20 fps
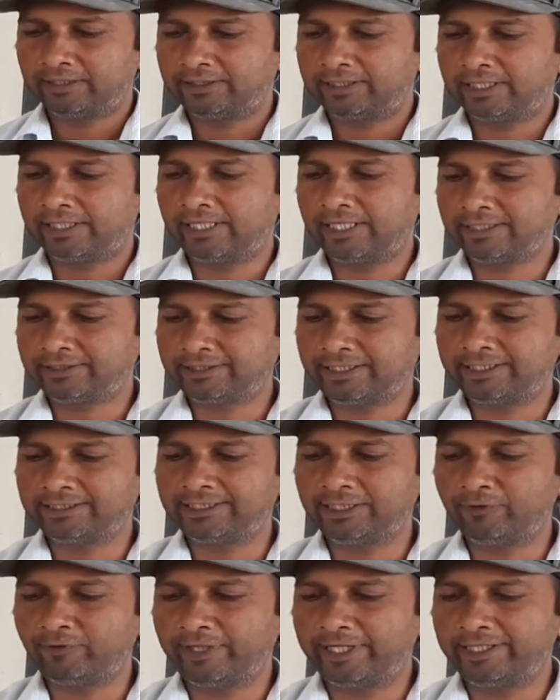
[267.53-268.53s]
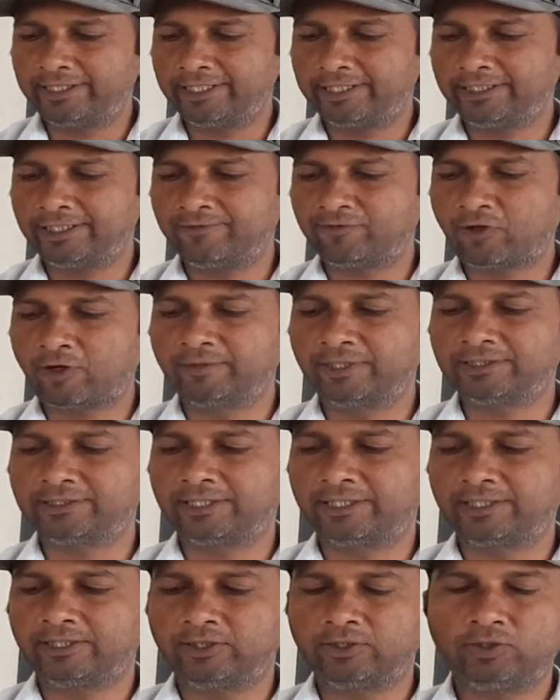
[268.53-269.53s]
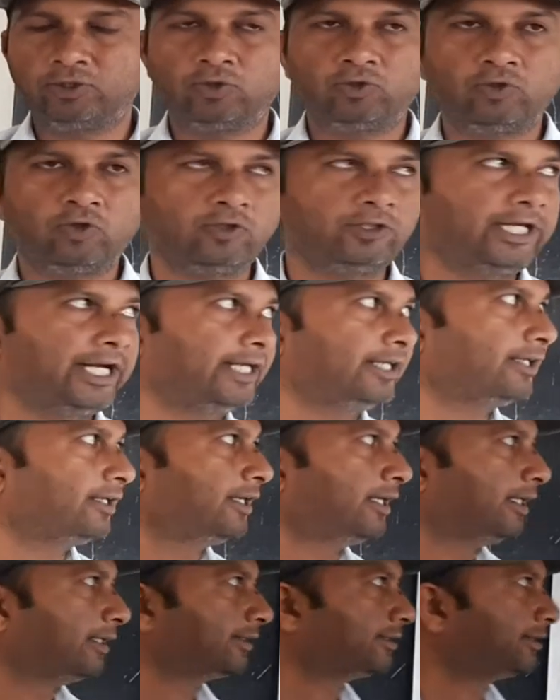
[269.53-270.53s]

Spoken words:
The earth receives energy from the sun. You know that